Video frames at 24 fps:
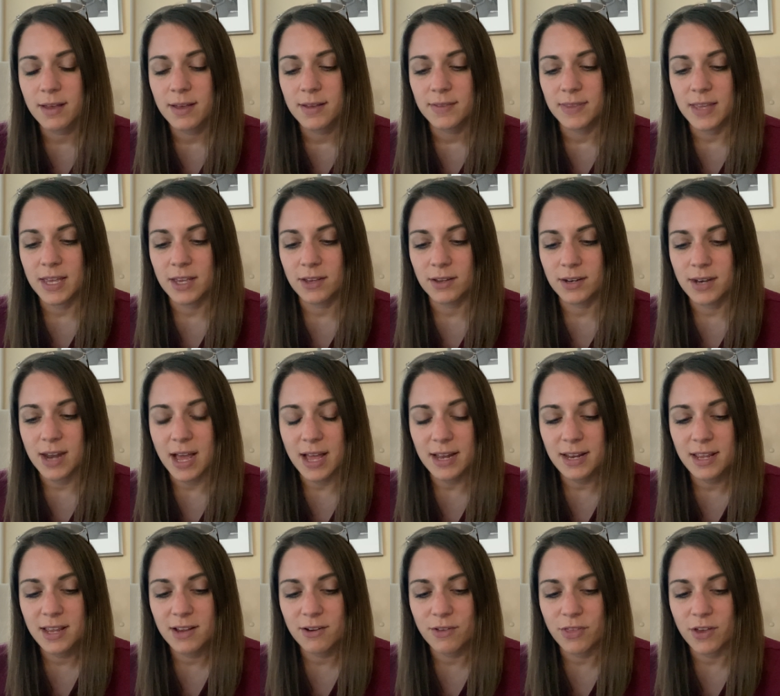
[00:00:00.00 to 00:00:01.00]
They could not
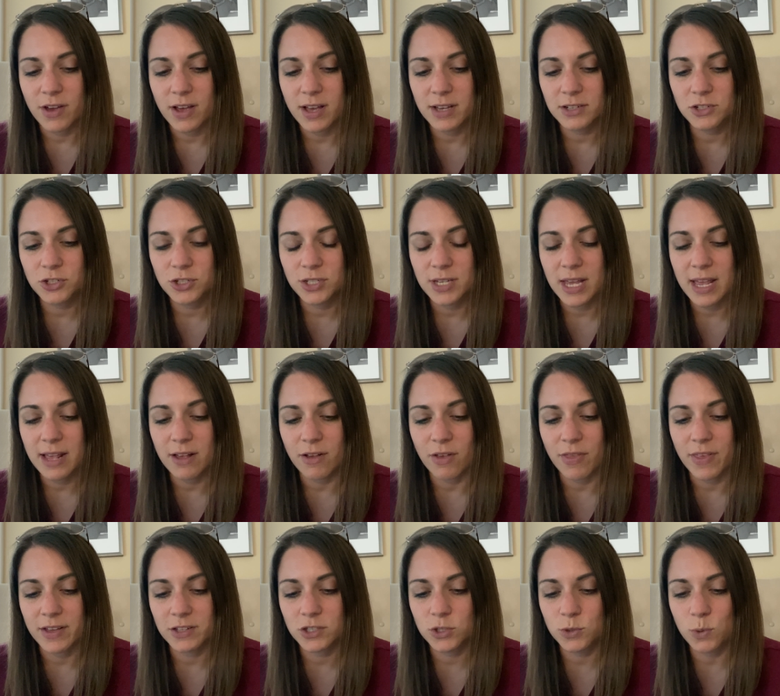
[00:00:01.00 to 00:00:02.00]
hear the hushed tale
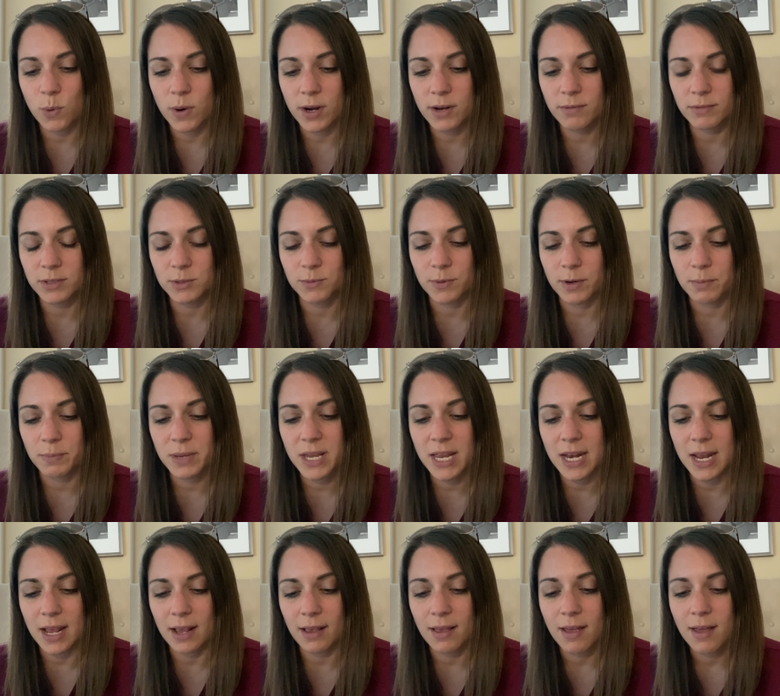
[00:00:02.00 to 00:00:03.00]
that Soren was
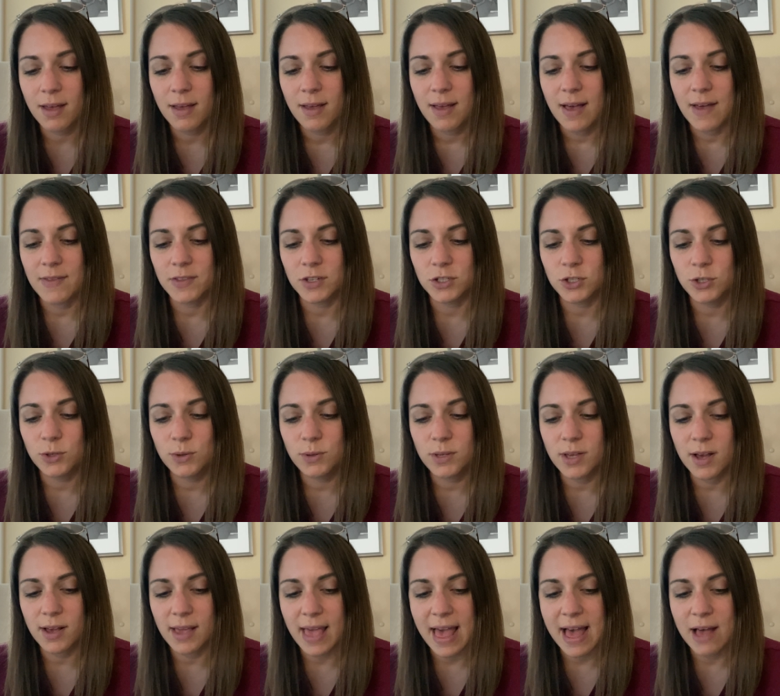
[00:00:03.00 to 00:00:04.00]
repeating, and the two
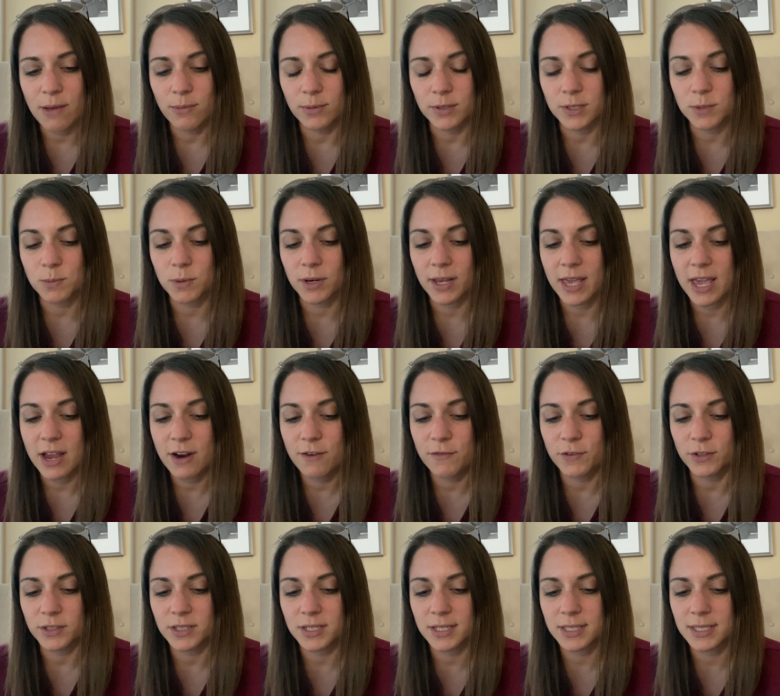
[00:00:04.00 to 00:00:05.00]
young owls were
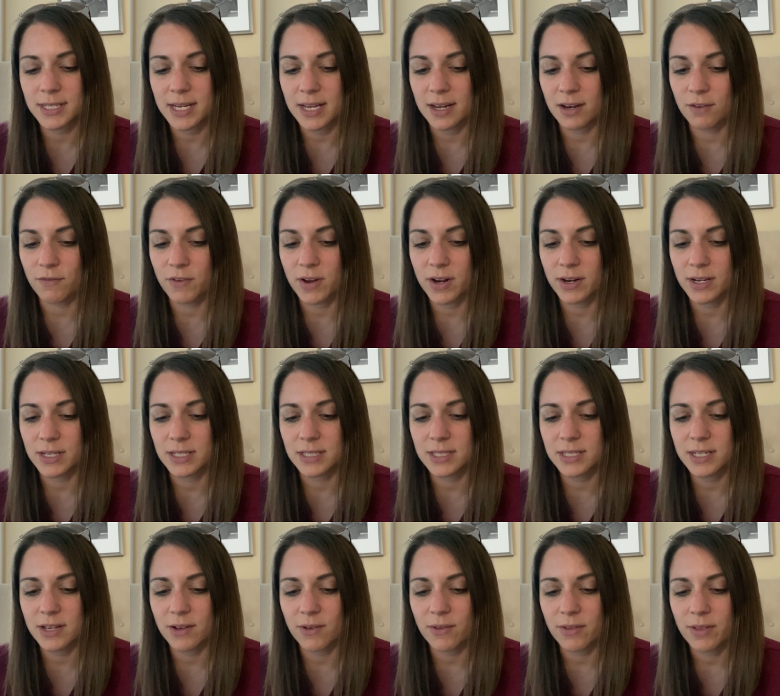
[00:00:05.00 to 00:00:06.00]
careful to stand very
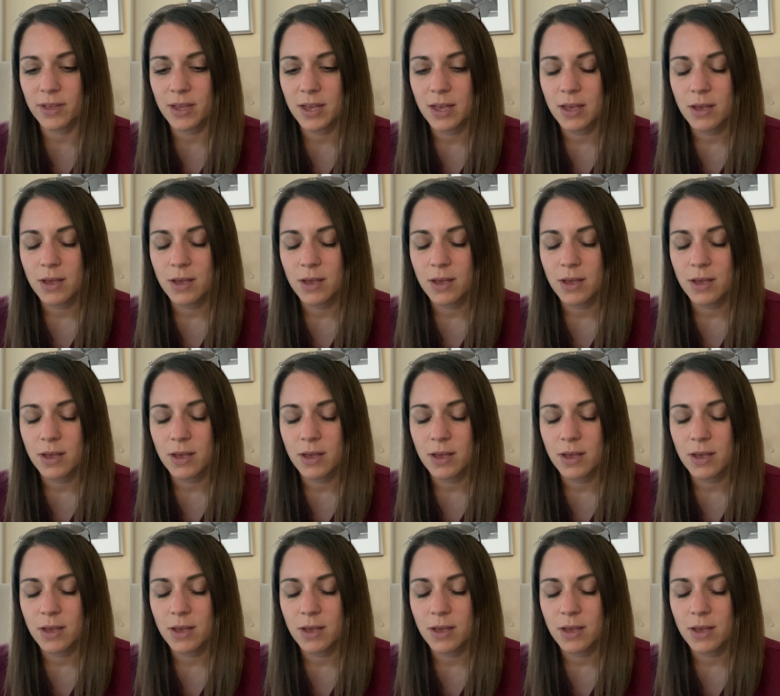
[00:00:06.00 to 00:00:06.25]
still.